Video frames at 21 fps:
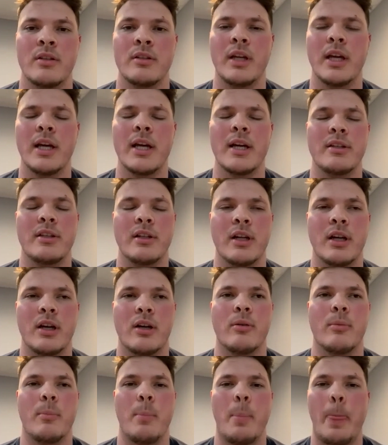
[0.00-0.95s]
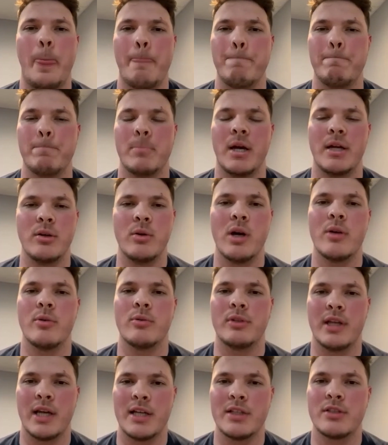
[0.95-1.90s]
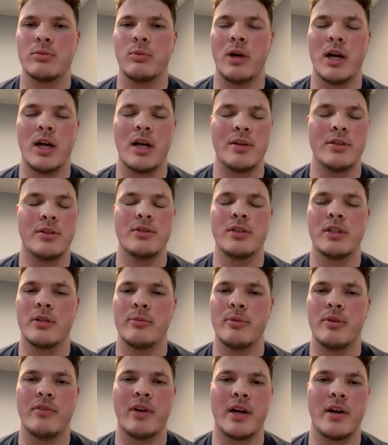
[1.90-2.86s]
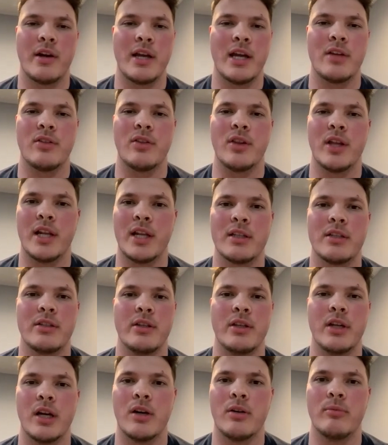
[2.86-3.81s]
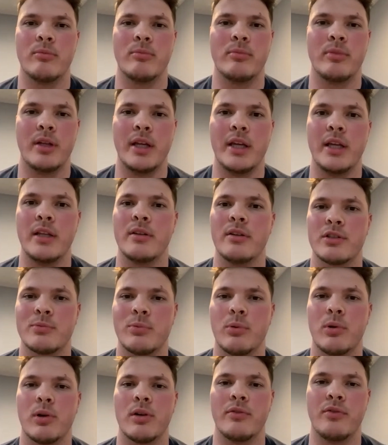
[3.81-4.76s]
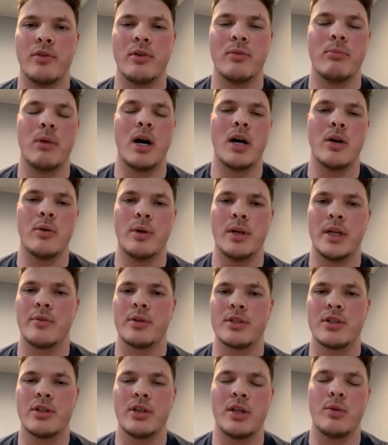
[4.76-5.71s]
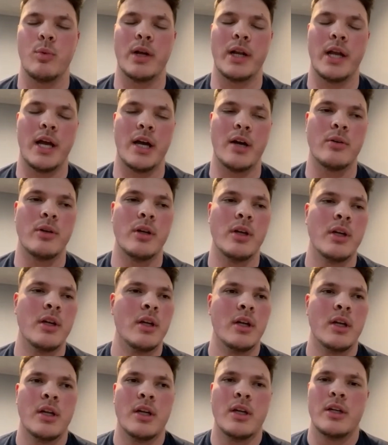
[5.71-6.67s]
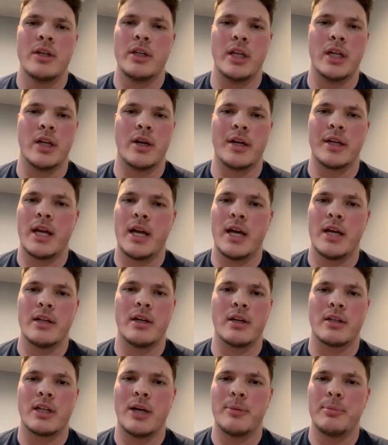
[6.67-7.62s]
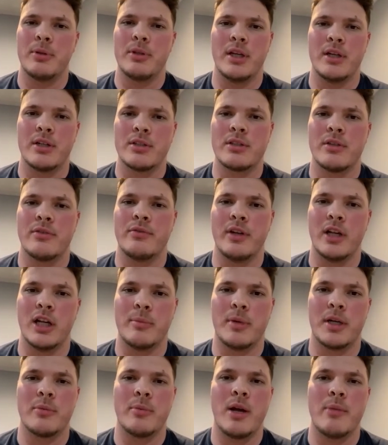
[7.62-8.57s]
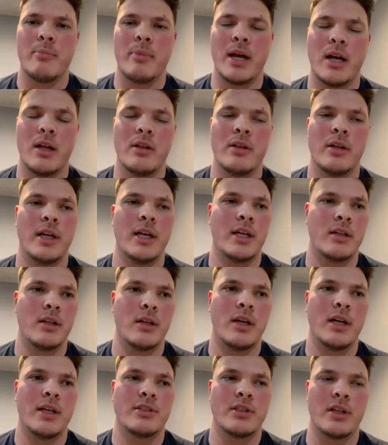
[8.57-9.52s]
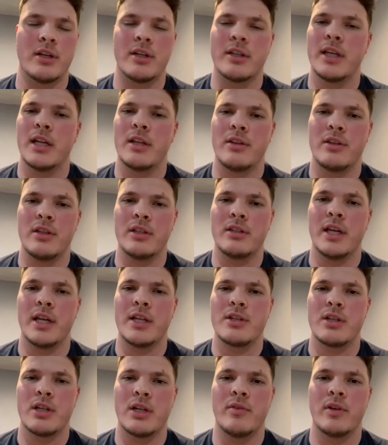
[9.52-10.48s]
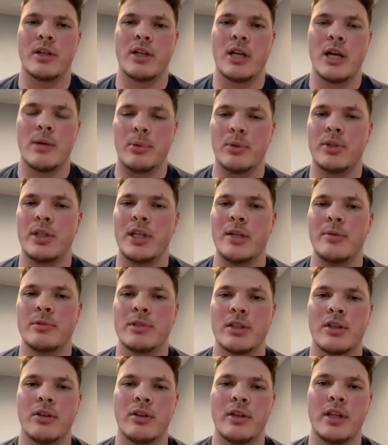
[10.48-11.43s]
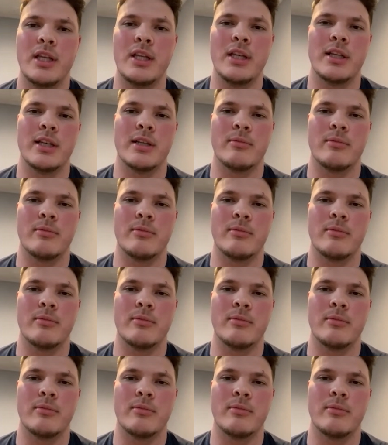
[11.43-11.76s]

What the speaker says: Yeah, I knew I would test well. I knew it was going to be very athletic, in the sport of football when I originally went out. I got a couple of years of film under my belt, and I started to get the attention of a couple teams at the league.